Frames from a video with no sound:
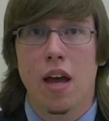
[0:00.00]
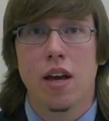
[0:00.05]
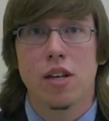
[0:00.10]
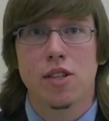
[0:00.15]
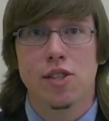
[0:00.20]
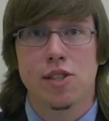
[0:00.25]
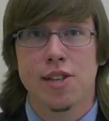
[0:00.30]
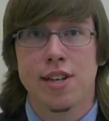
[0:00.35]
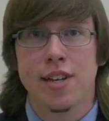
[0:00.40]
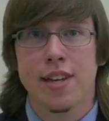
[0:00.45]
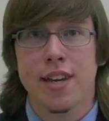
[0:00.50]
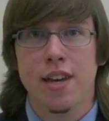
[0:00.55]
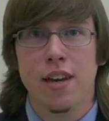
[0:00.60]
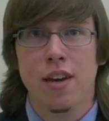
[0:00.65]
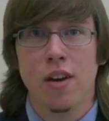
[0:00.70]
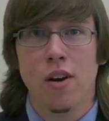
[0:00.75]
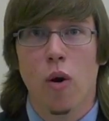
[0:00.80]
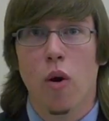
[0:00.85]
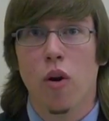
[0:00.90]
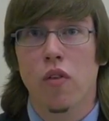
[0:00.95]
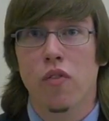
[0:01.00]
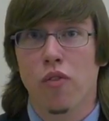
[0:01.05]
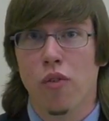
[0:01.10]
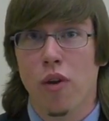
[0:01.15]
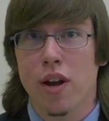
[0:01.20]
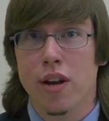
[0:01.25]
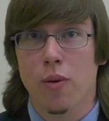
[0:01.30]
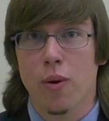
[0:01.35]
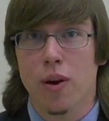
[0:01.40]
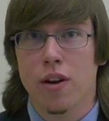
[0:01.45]
Stinky or
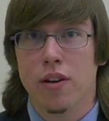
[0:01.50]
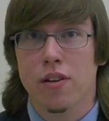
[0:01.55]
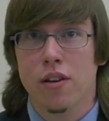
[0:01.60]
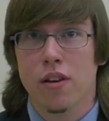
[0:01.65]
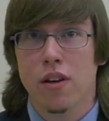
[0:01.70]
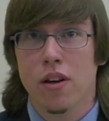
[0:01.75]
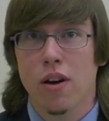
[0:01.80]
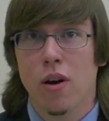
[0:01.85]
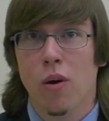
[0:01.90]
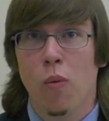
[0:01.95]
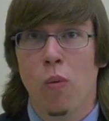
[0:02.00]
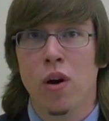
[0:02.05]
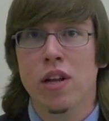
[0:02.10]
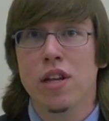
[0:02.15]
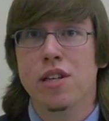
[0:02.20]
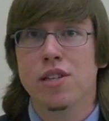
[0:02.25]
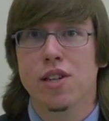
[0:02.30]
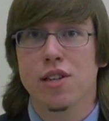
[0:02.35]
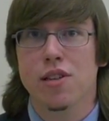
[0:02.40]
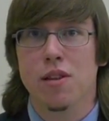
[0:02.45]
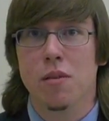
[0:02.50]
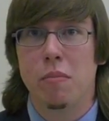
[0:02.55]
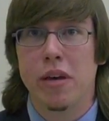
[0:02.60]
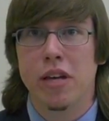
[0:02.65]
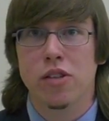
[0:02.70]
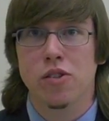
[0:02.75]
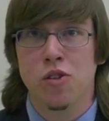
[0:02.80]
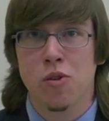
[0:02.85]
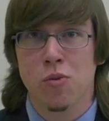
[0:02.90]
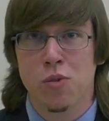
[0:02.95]
fragrant? What is it that
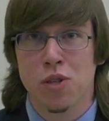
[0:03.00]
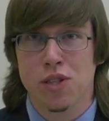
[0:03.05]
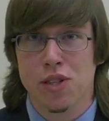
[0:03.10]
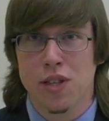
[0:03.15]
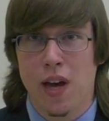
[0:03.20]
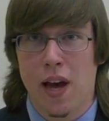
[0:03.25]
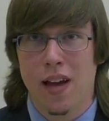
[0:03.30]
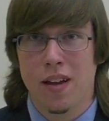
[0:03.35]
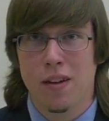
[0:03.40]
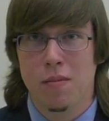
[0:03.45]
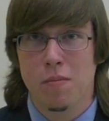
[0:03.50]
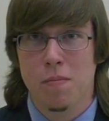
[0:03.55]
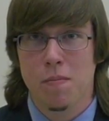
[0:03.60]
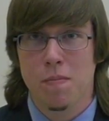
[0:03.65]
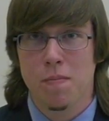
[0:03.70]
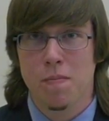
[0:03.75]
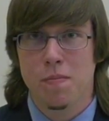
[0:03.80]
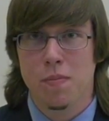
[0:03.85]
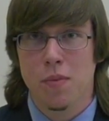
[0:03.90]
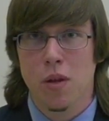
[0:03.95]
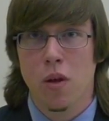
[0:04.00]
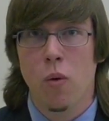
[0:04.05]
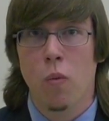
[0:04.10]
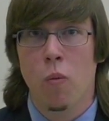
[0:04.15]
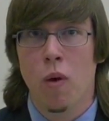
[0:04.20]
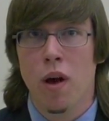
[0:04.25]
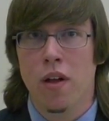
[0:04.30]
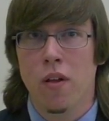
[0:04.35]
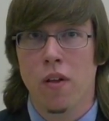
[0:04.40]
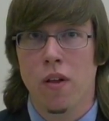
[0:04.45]
makes you decide?
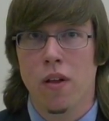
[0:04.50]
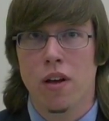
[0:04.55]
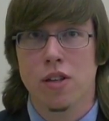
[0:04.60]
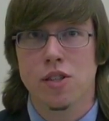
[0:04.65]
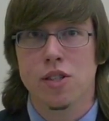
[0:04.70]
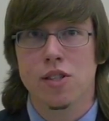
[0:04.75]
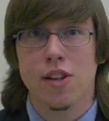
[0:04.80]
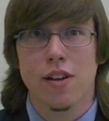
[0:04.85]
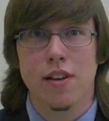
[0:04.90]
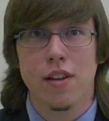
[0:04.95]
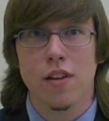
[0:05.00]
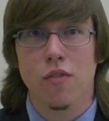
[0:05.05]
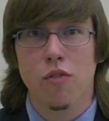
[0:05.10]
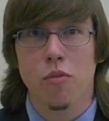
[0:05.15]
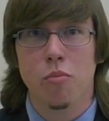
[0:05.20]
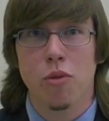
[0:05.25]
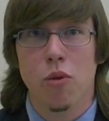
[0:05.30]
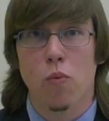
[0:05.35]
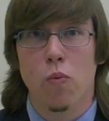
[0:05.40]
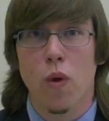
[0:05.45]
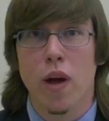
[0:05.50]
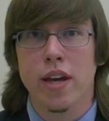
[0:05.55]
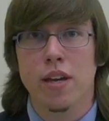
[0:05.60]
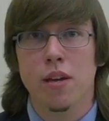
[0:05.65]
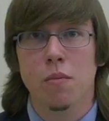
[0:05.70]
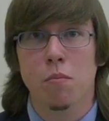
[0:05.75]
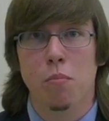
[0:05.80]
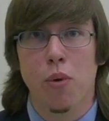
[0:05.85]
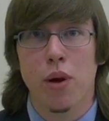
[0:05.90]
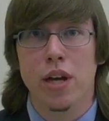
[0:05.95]
Well, a study from the
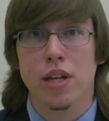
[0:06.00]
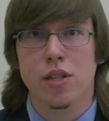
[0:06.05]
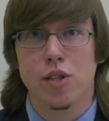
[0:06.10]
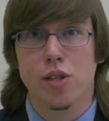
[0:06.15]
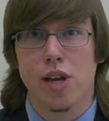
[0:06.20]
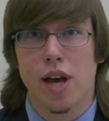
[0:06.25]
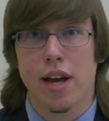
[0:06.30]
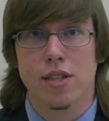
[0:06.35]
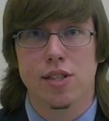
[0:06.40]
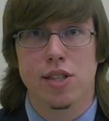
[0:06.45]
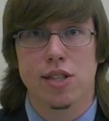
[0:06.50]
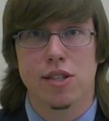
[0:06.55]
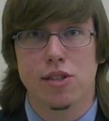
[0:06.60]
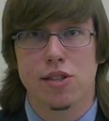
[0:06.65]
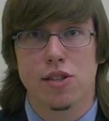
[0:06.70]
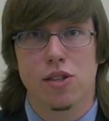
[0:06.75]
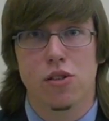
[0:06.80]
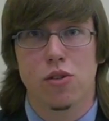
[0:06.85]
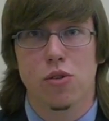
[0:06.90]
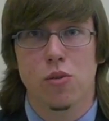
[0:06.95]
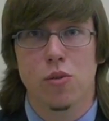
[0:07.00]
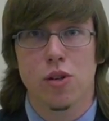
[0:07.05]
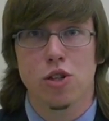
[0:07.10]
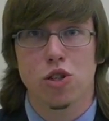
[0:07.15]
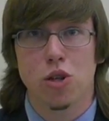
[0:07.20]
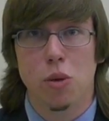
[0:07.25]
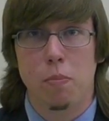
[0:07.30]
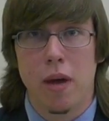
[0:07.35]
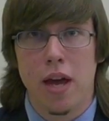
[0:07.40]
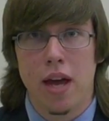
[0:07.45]
Riken Brain Science Institute in
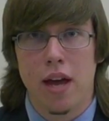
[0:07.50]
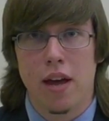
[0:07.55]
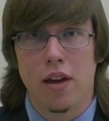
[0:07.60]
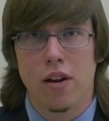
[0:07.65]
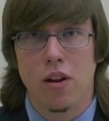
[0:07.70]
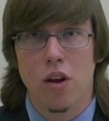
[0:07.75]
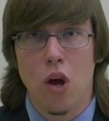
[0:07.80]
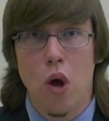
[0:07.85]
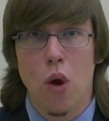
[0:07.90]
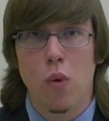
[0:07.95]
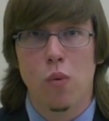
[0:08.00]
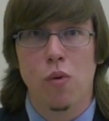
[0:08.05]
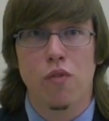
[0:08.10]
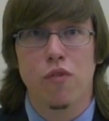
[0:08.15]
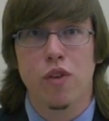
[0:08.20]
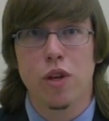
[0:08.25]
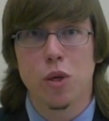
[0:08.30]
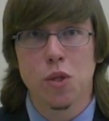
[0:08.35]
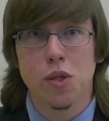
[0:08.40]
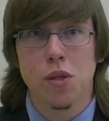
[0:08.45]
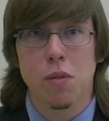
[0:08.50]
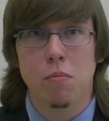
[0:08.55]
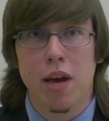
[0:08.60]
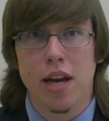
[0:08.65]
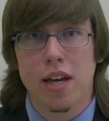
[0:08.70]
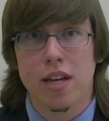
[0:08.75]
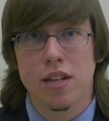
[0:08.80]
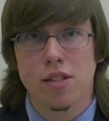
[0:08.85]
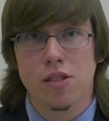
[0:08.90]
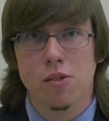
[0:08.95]
Japan reveals the
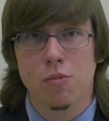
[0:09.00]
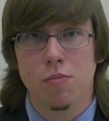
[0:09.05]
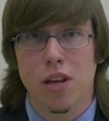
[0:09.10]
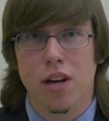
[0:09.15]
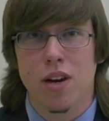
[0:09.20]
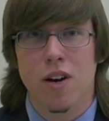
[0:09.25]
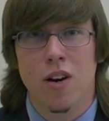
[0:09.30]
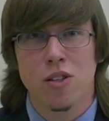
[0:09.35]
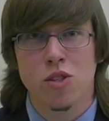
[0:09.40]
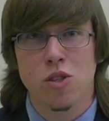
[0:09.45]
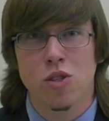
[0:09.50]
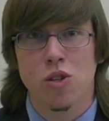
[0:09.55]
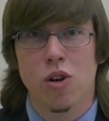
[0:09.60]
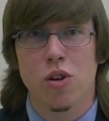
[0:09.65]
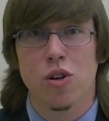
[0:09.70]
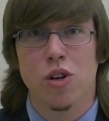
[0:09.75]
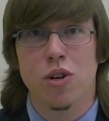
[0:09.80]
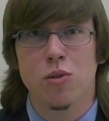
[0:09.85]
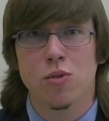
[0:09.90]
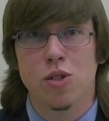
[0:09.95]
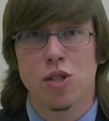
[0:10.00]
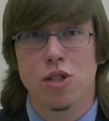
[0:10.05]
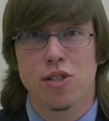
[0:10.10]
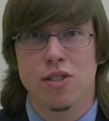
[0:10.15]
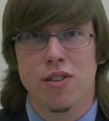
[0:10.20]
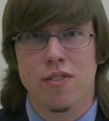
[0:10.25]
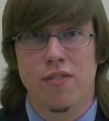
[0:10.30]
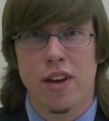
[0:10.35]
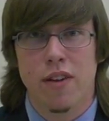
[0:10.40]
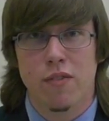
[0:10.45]
mechanism that causes our noses
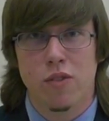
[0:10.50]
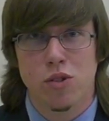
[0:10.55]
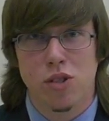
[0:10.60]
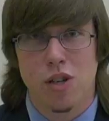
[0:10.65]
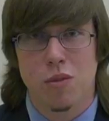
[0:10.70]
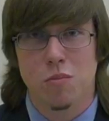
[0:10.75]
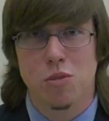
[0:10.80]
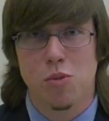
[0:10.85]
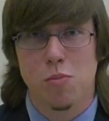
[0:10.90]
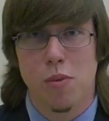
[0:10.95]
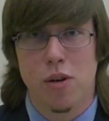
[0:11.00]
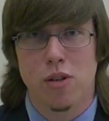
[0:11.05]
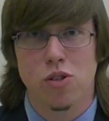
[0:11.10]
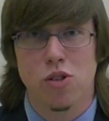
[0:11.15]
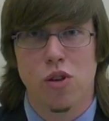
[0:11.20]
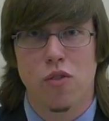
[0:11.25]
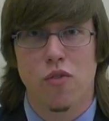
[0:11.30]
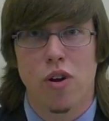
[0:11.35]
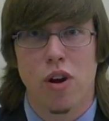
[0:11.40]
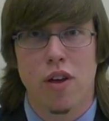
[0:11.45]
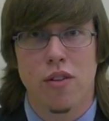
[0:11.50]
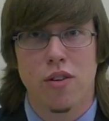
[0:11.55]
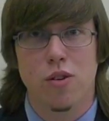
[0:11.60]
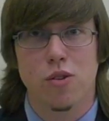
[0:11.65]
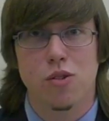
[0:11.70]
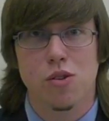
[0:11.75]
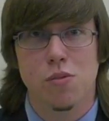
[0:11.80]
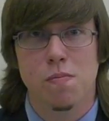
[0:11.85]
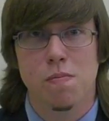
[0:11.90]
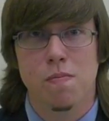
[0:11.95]
to favor some smells over
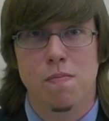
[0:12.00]
others.